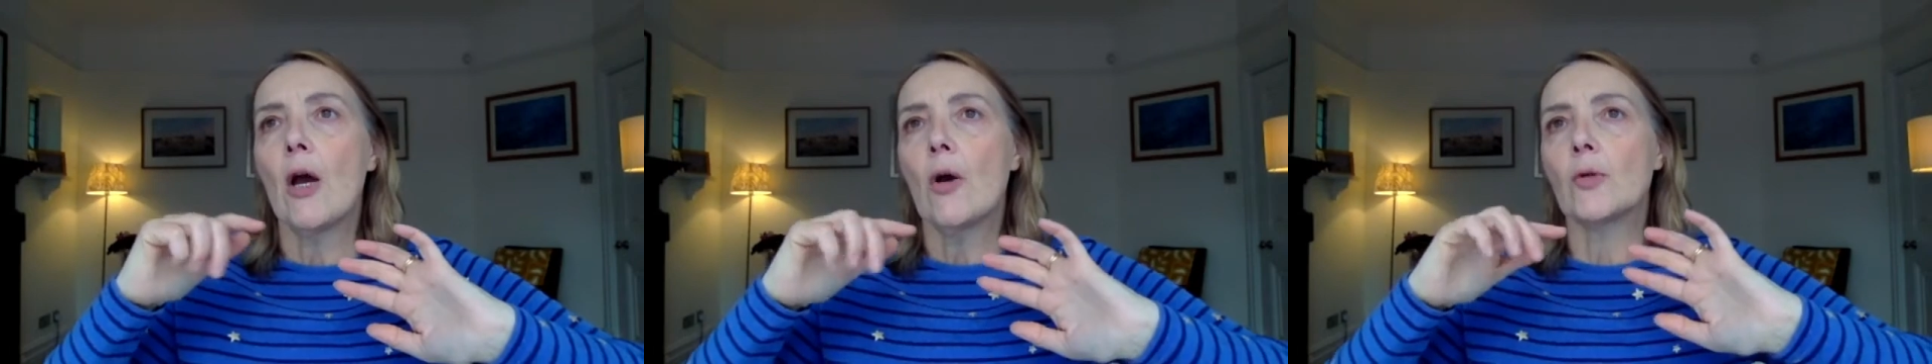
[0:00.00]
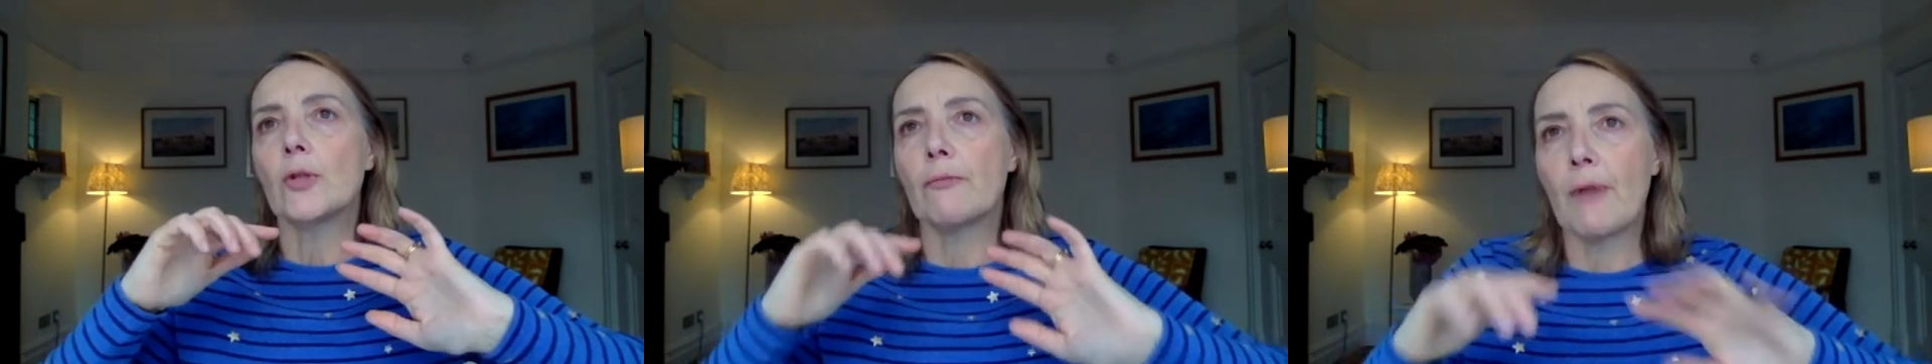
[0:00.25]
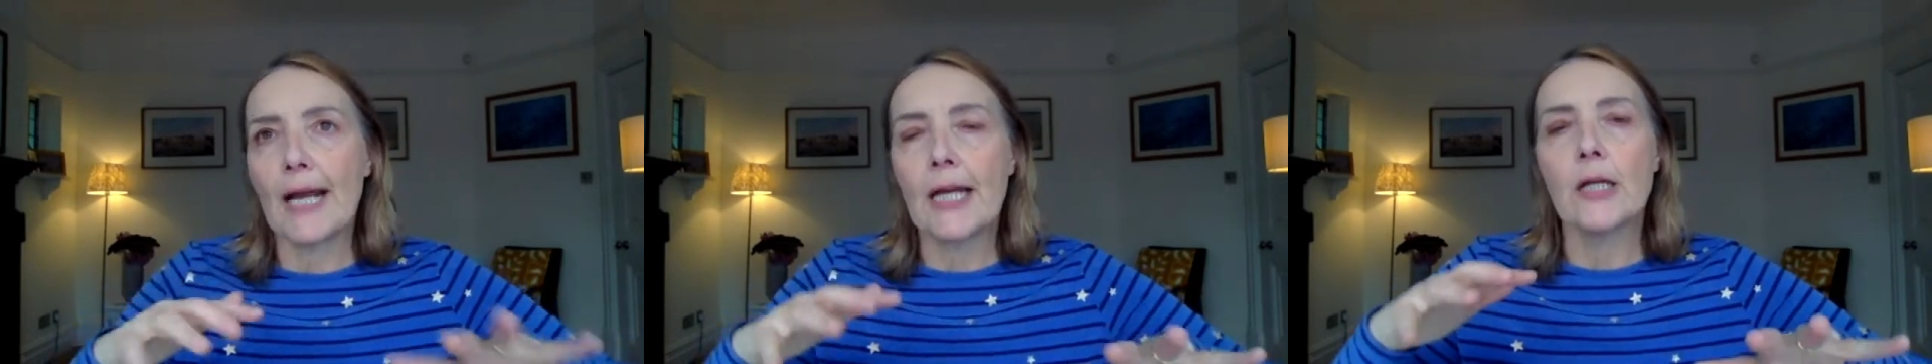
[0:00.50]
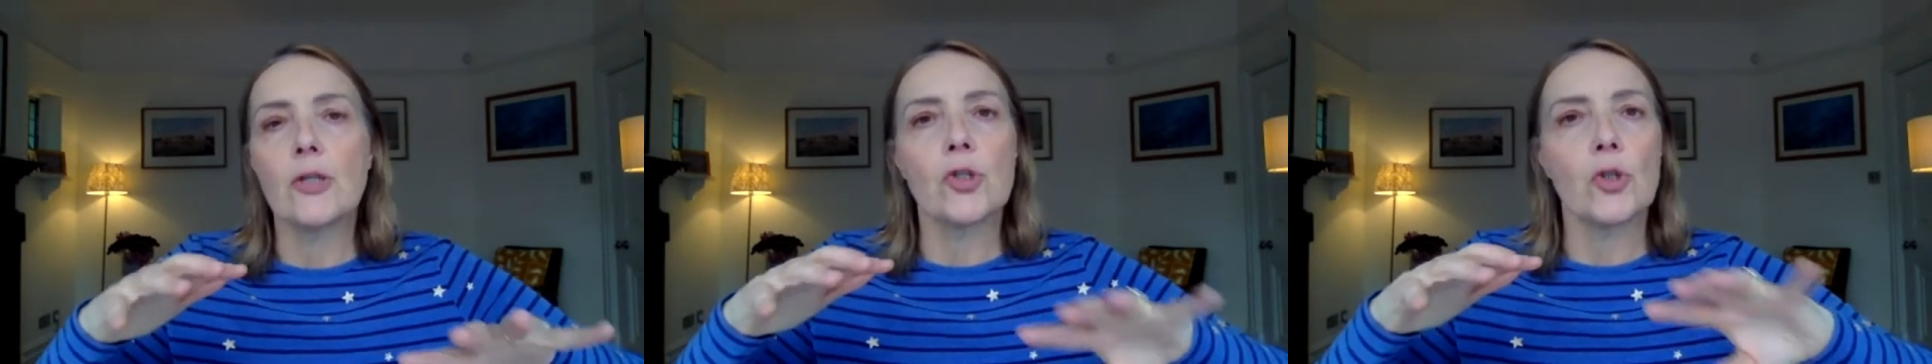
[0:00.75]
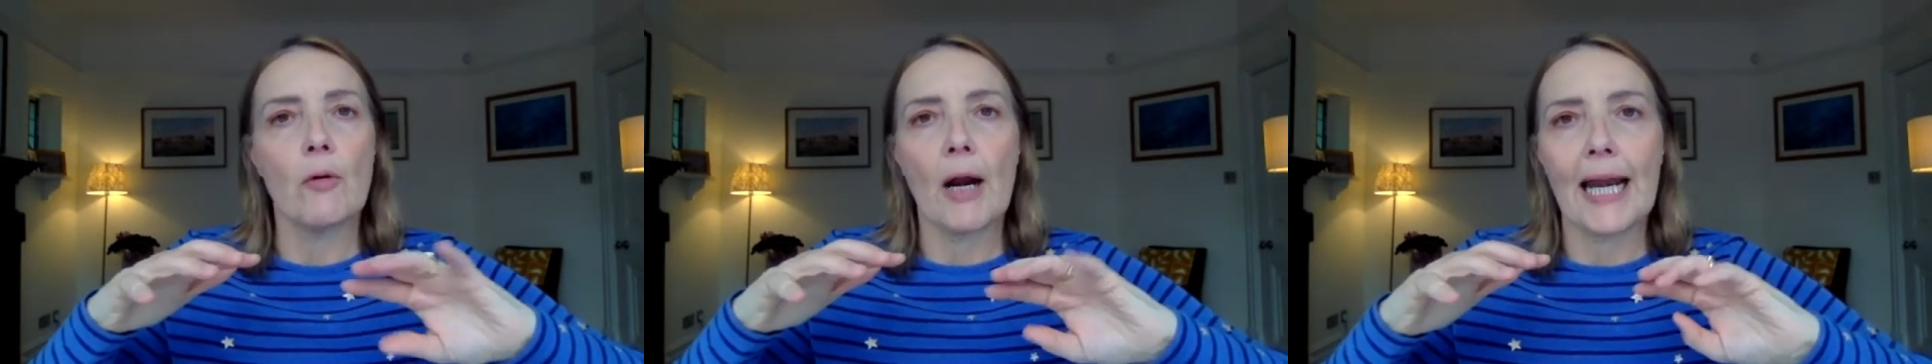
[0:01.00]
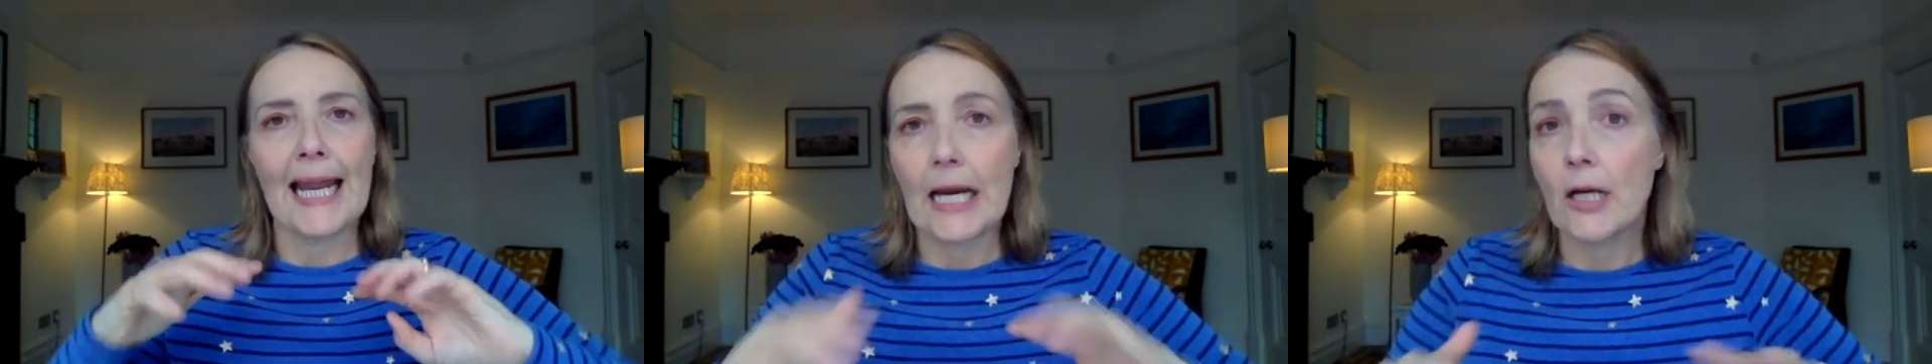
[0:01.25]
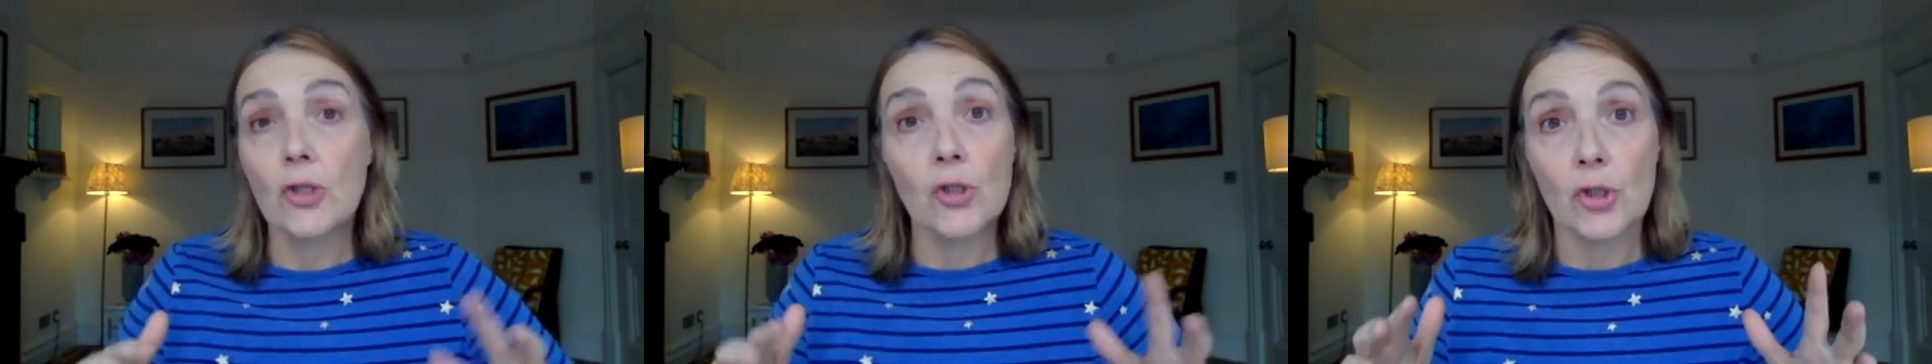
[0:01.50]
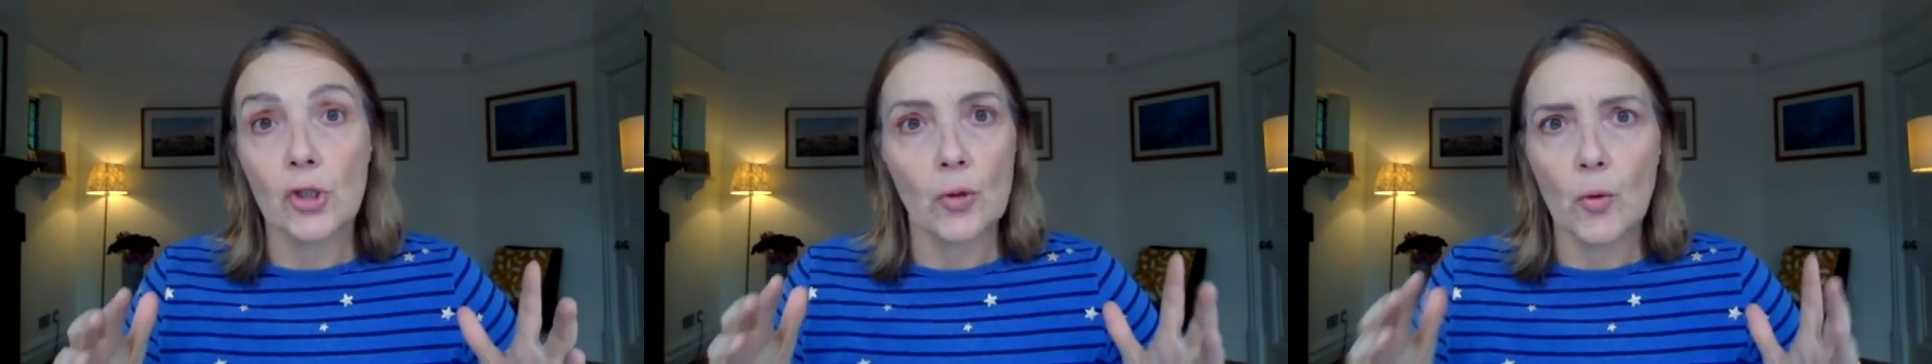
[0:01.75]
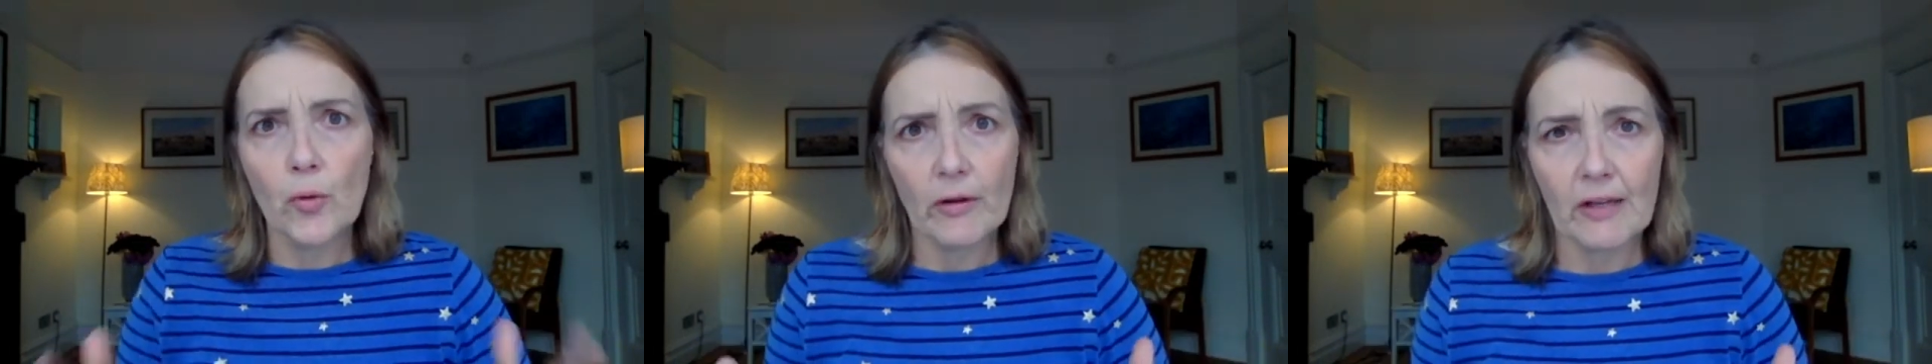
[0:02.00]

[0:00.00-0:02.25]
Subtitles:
or deranged or unhinged and all the